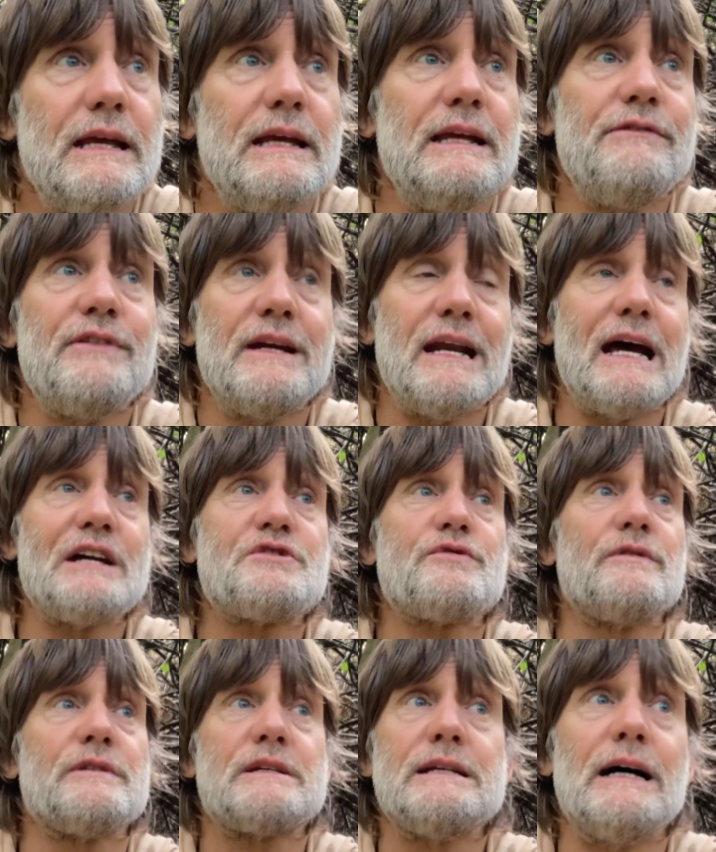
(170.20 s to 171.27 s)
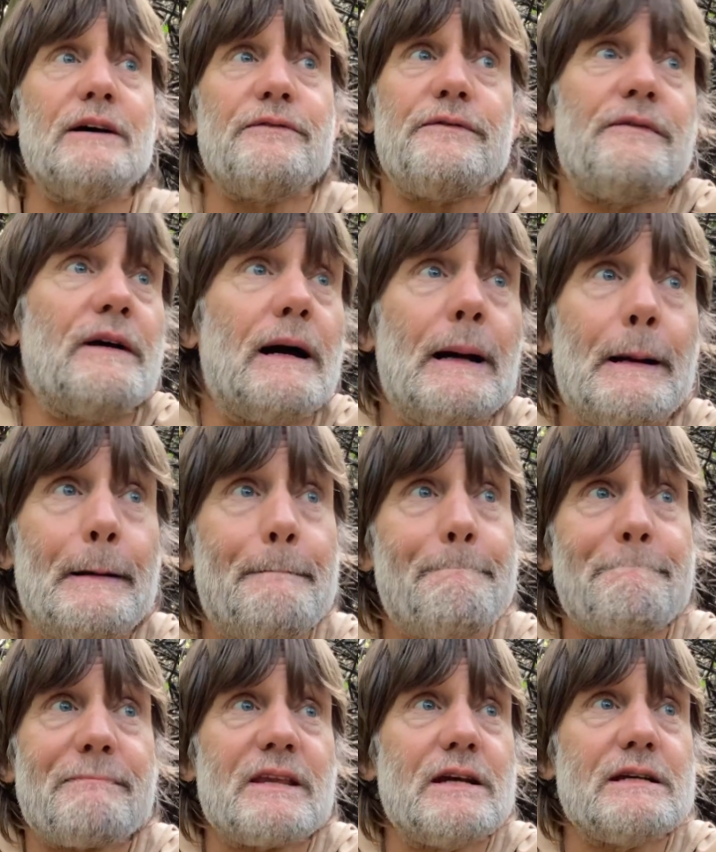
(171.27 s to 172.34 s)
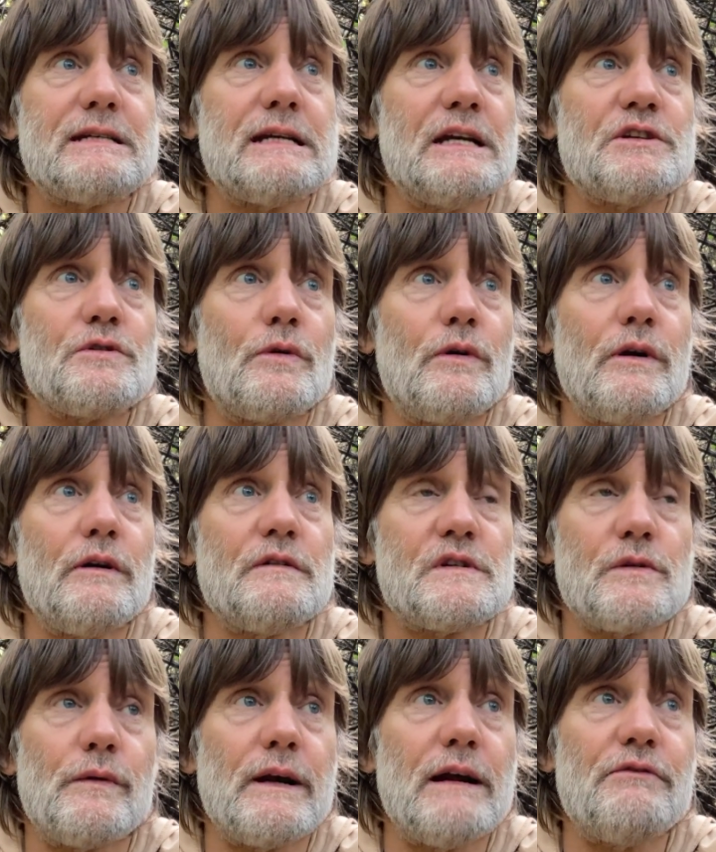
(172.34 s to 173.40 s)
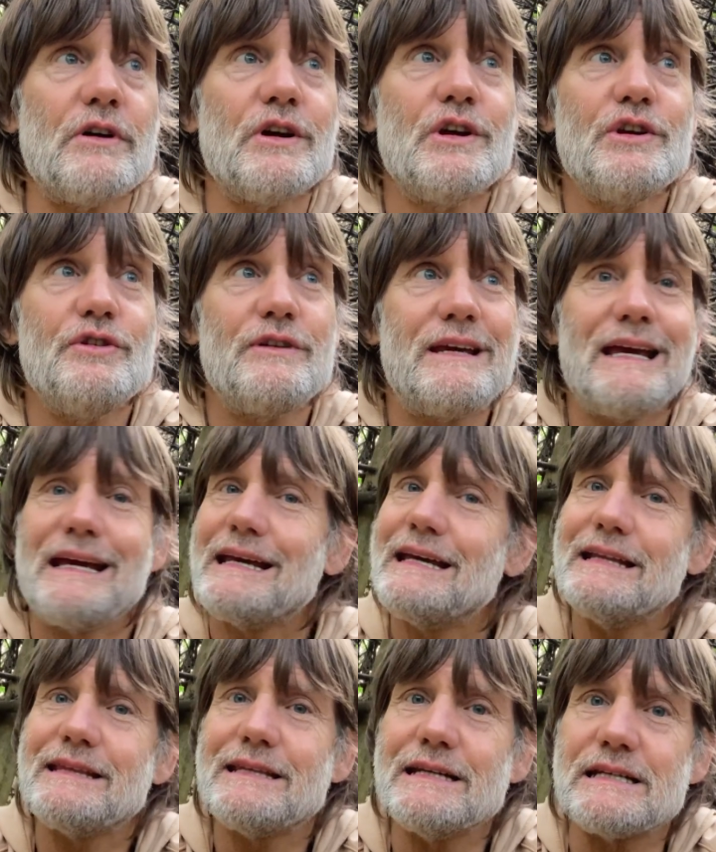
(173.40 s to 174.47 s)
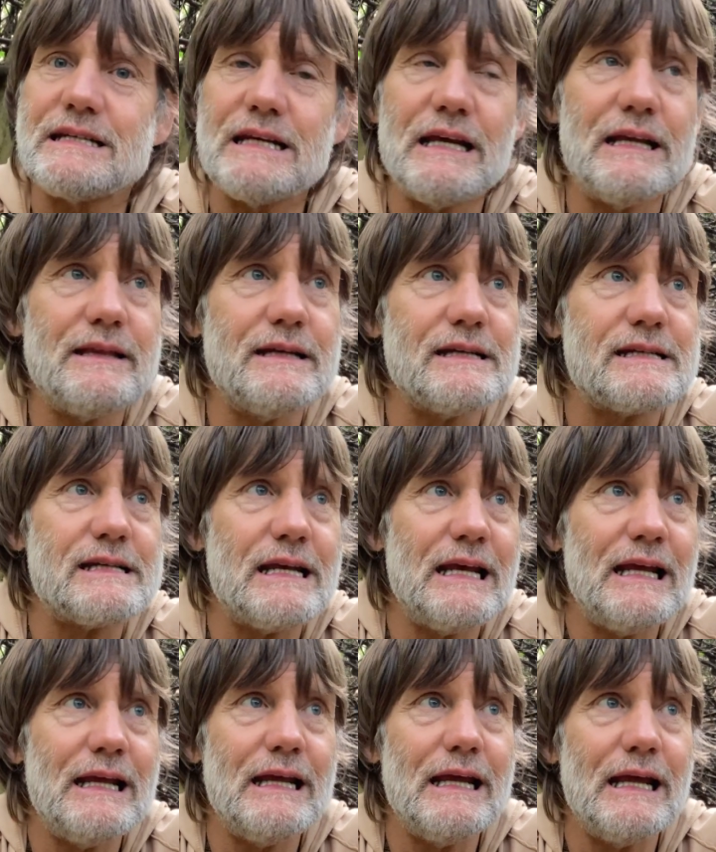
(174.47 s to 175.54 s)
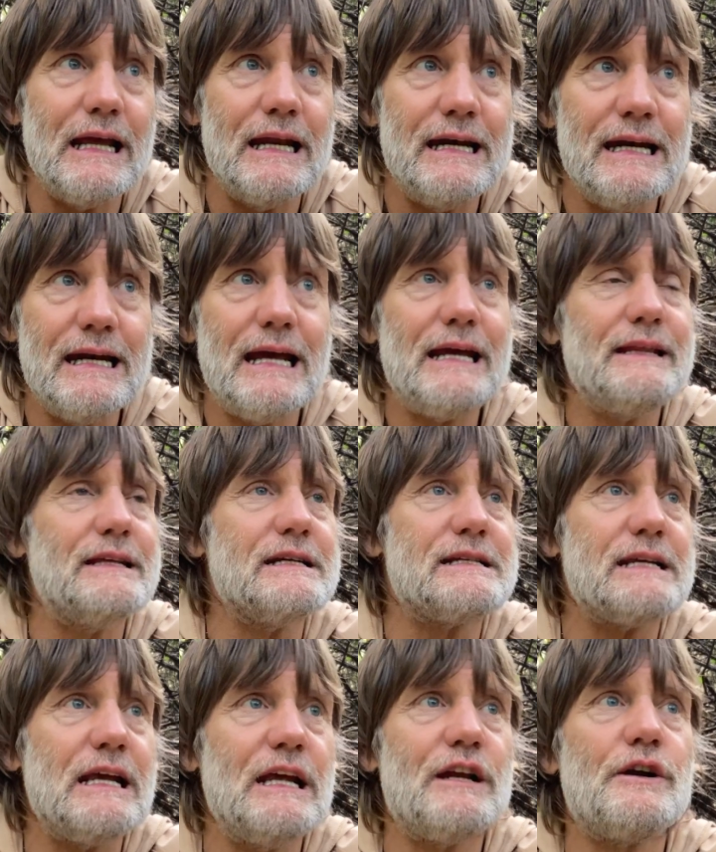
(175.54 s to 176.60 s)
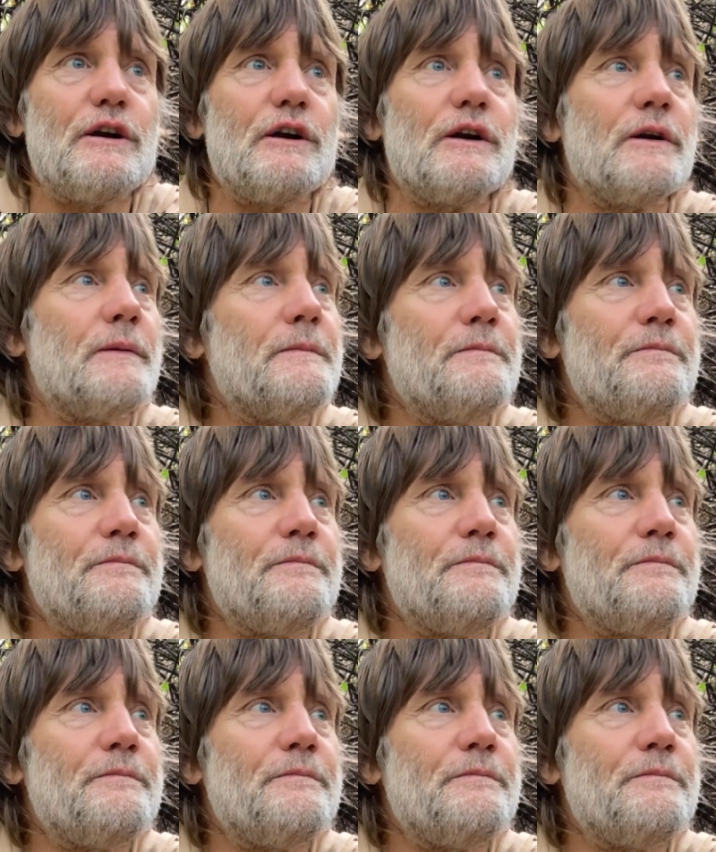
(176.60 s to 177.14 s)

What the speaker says: even natural stuff, essential oils or whatever. You can't get this inner,